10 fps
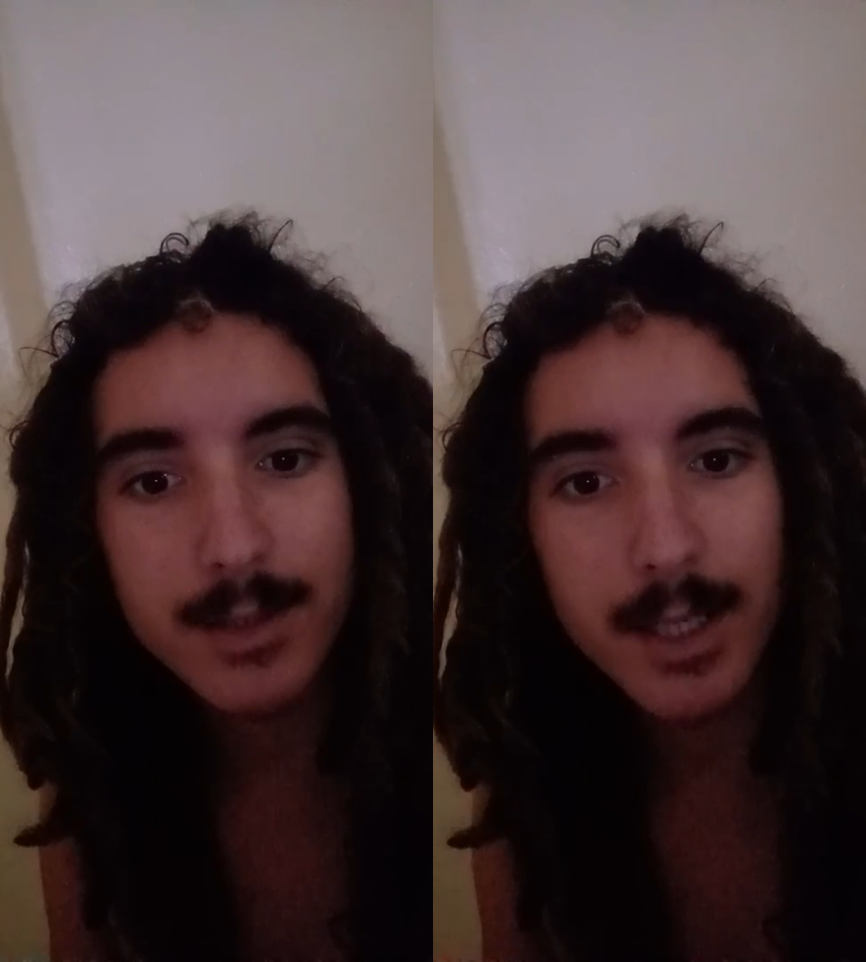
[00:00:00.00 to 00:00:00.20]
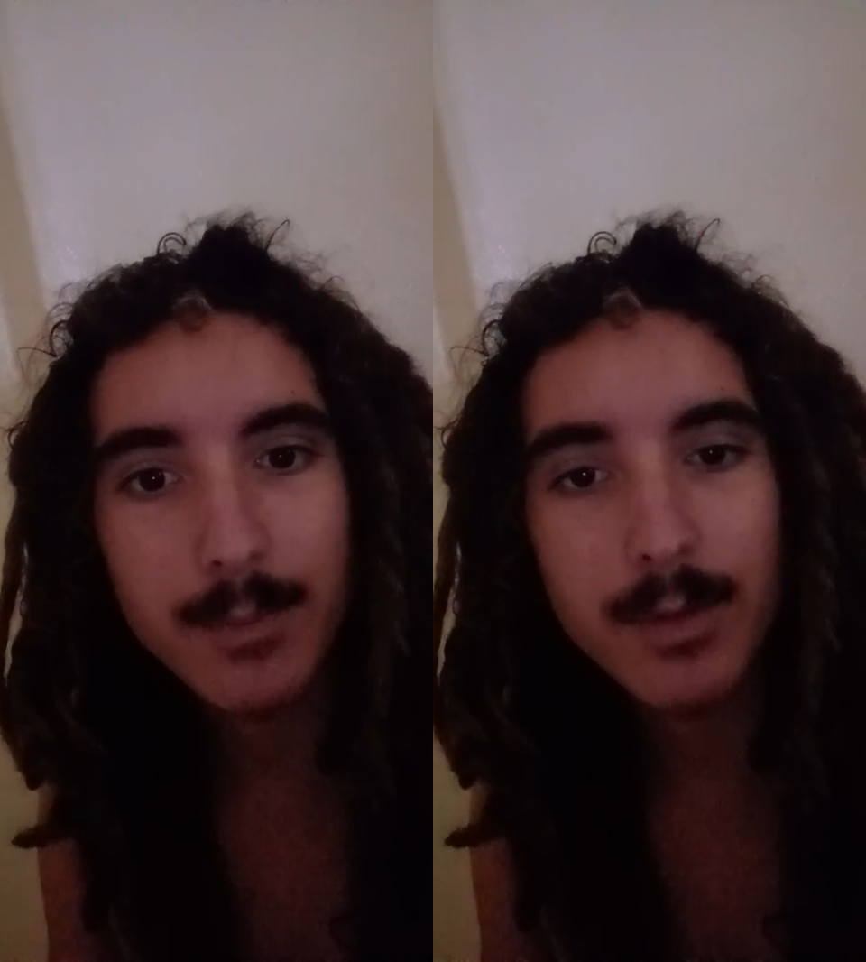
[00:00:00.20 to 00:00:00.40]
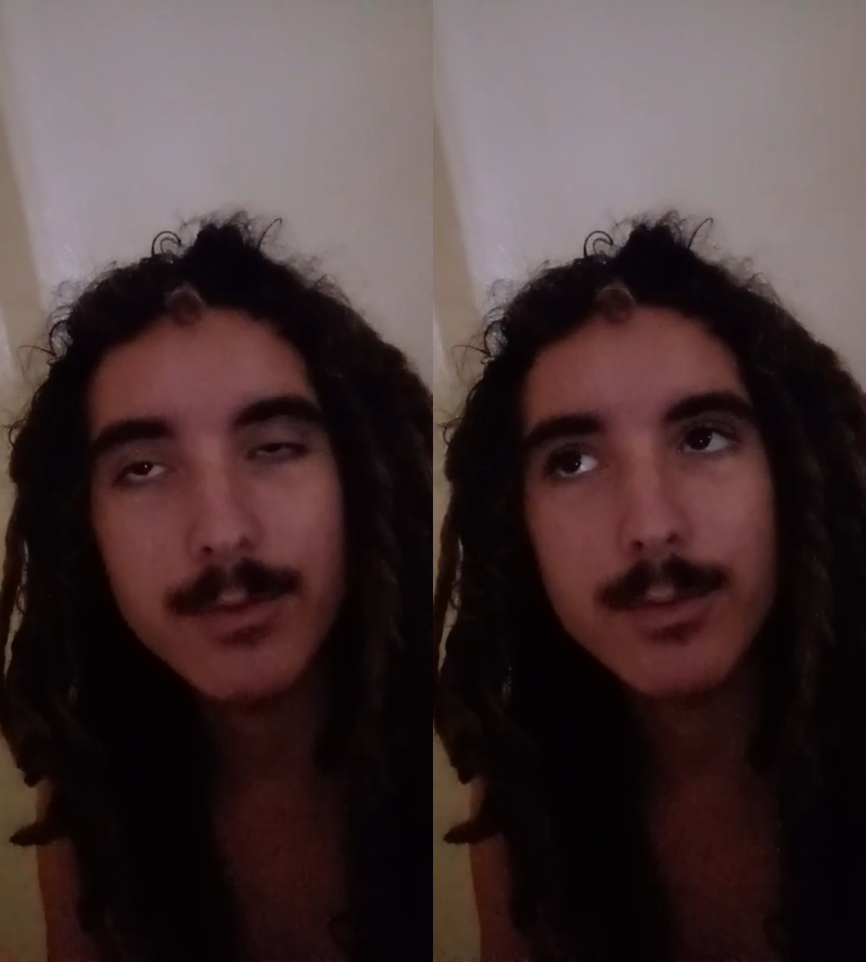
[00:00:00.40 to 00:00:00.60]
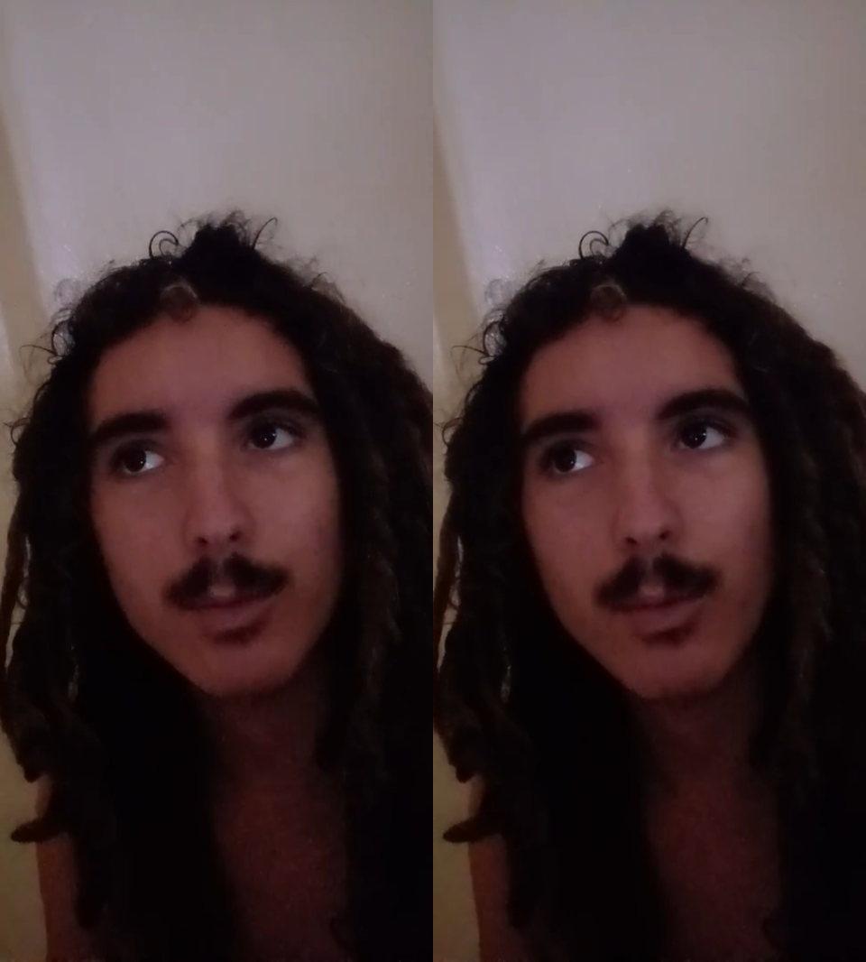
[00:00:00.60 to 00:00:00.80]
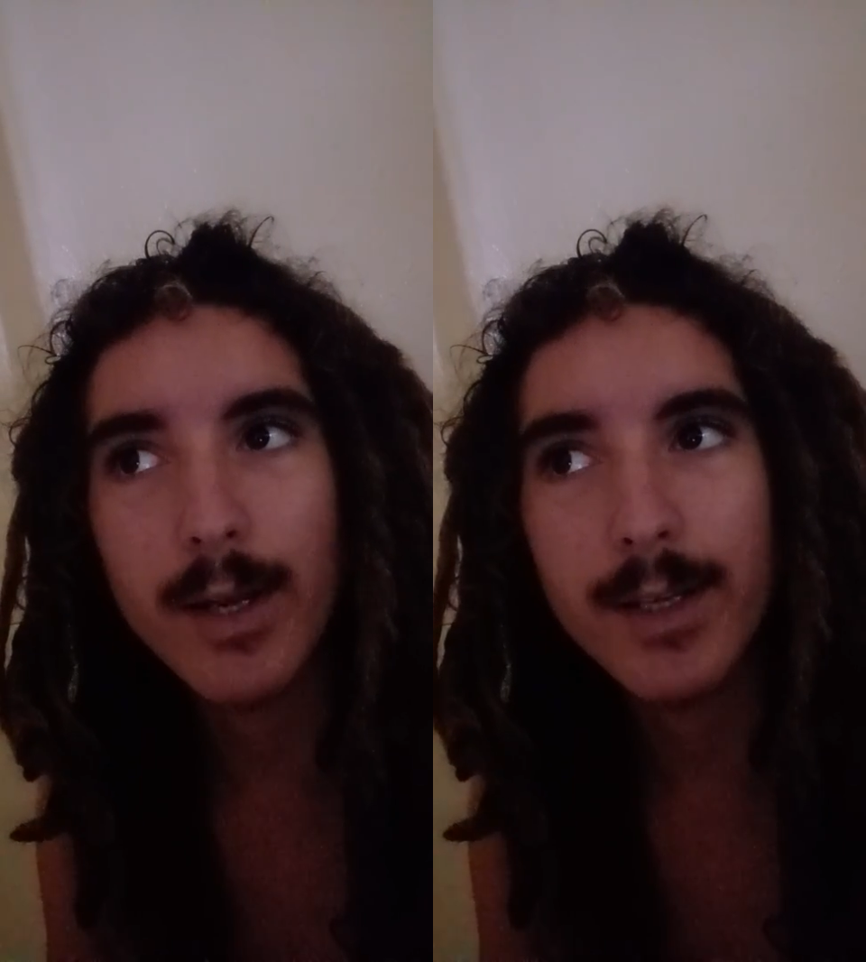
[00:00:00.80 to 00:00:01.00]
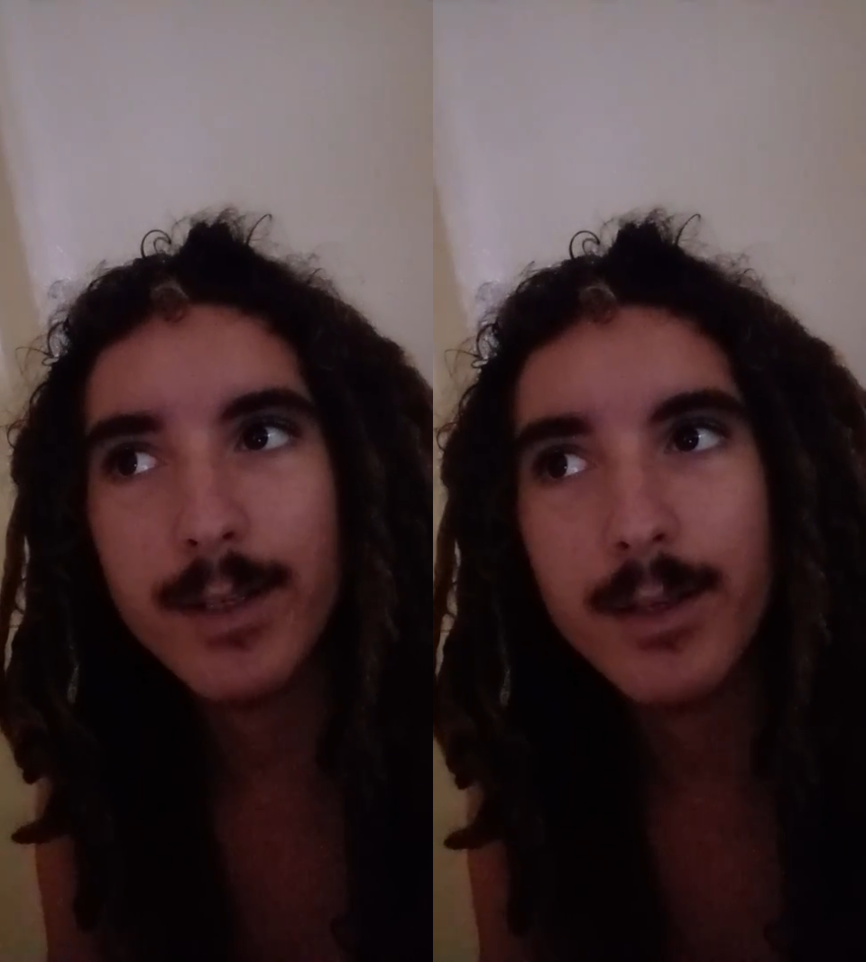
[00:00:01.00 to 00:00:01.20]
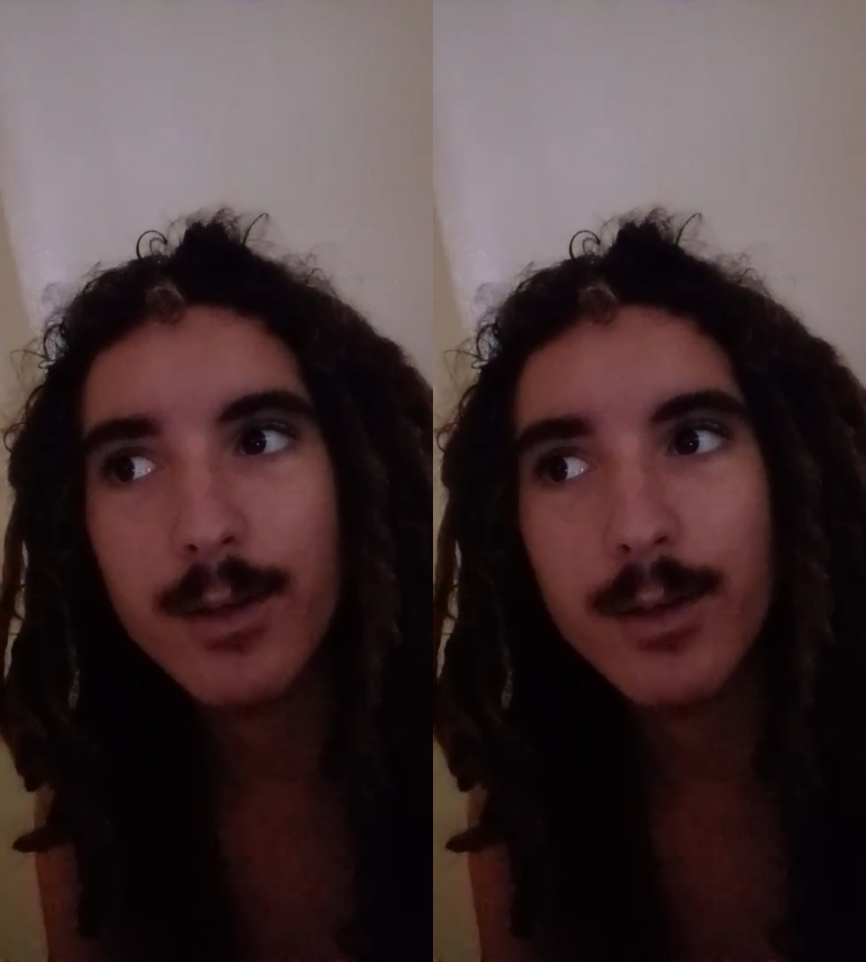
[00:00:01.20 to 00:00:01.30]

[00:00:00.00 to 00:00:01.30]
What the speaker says: type of way.